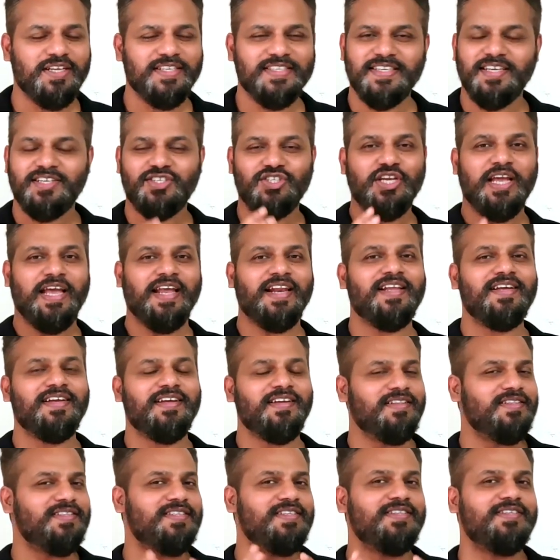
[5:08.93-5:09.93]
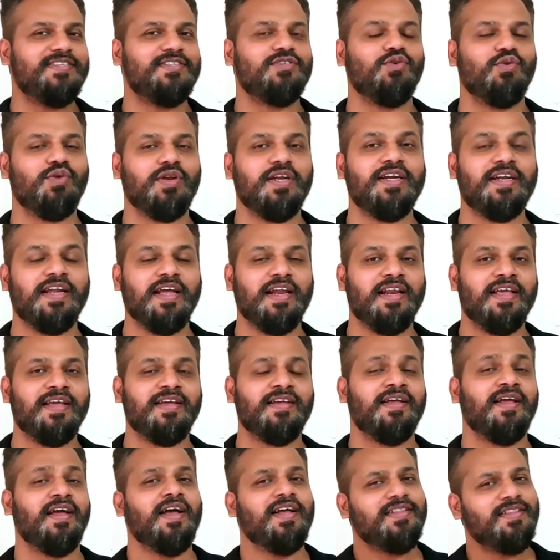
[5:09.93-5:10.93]
such elegance in
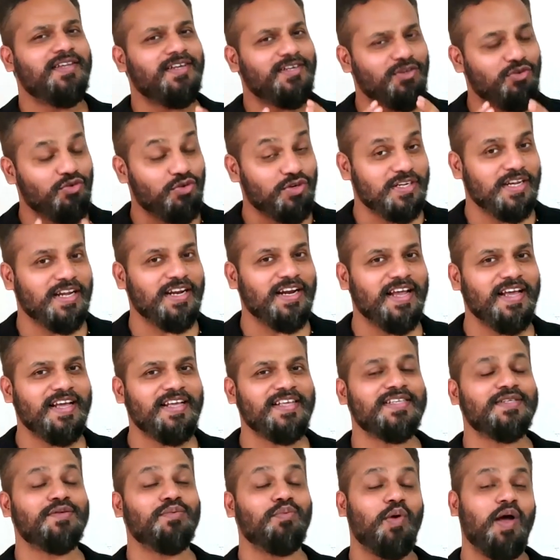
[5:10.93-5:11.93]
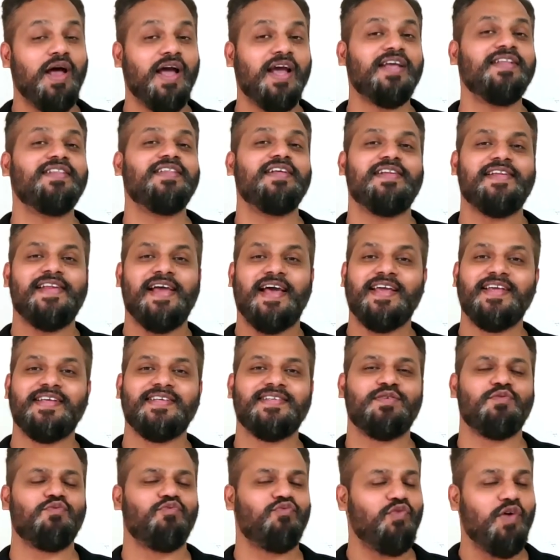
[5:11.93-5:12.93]
storytelling that you realize why the
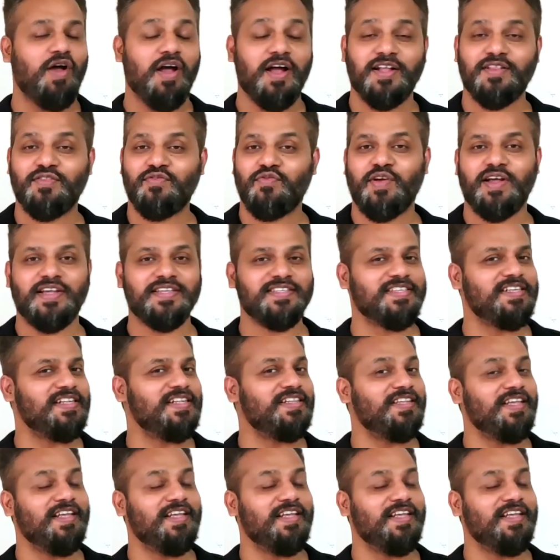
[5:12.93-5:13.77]
likes of Fahadh Faasil,